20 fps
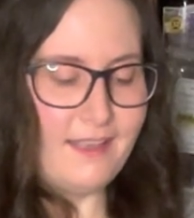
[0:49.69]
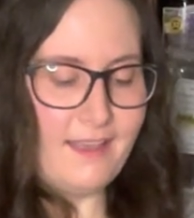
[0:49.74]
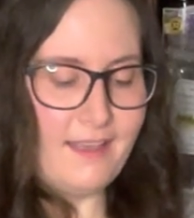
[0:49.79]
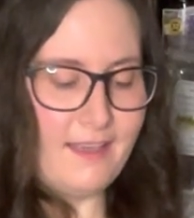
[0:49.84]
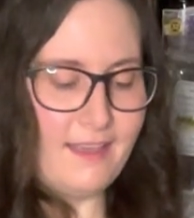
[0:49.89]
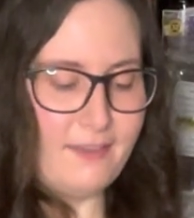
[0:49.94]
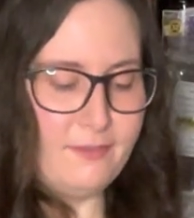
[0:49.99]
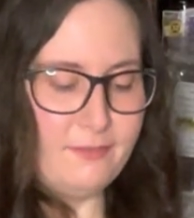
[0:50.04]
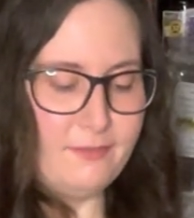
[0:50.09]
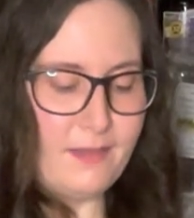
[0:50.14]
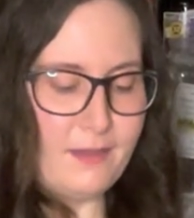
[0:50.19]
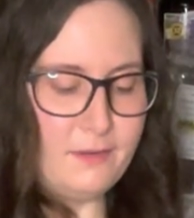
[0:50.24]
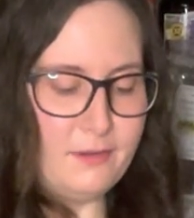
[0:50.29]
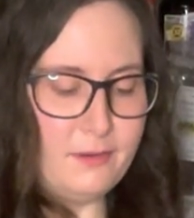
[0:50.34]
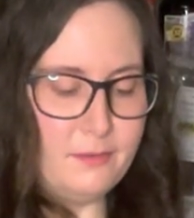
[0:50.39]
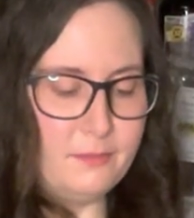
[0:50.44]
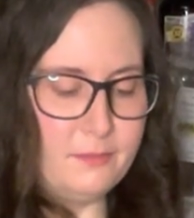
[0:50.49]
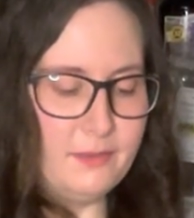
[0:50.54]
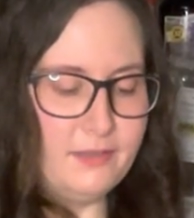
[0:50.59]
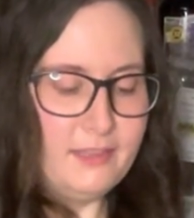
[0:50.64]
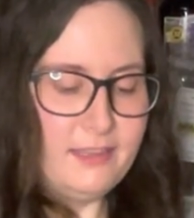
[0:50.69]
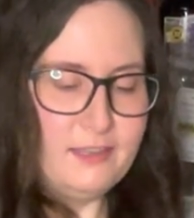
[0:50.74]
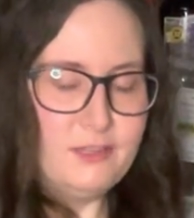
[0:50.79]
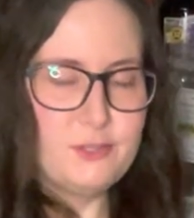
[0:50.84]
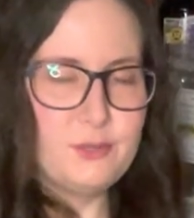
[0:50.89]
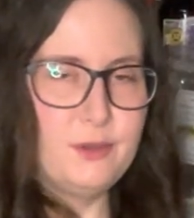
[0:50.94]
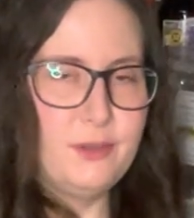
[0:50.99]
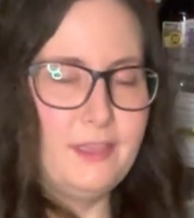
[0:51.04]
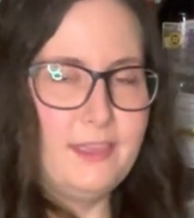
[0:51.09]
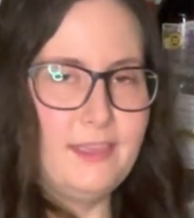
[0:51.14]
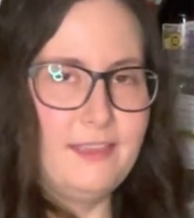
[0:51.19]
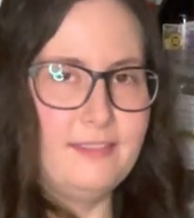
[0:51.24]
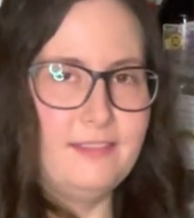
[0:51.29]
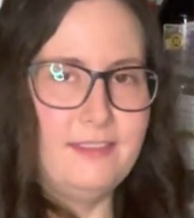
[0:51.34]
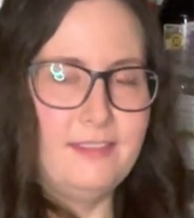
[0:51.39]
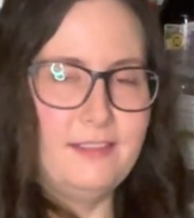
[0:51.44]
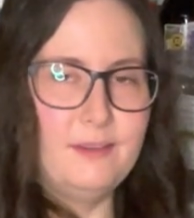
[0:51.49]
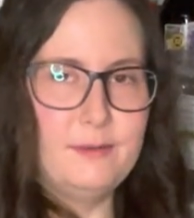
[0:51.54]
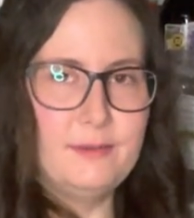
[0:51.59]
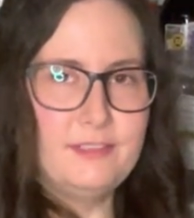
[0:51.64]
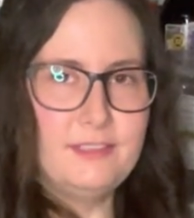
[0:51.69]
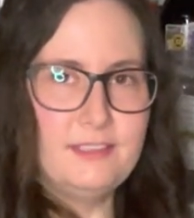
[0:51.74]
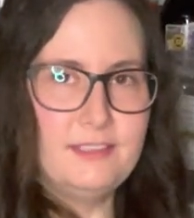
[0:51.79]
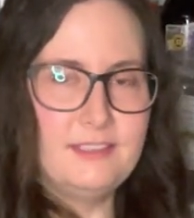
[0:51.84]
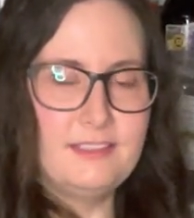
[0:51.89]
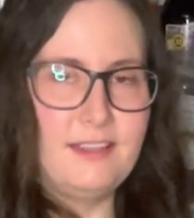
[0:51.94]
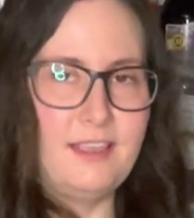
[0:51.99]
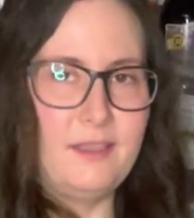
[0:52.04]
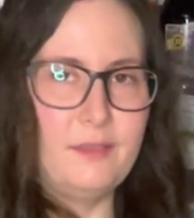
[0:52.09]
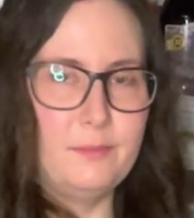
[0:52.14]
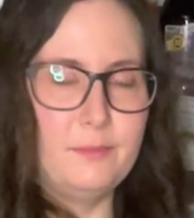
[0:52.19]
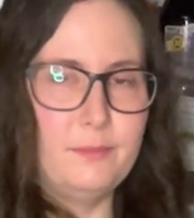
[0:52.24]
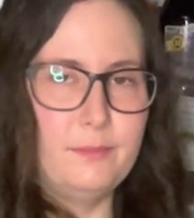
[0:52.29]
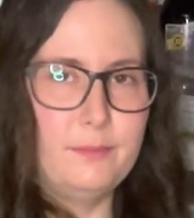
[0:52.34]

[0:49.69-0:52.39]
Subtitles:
I found it really intriguing that there was this like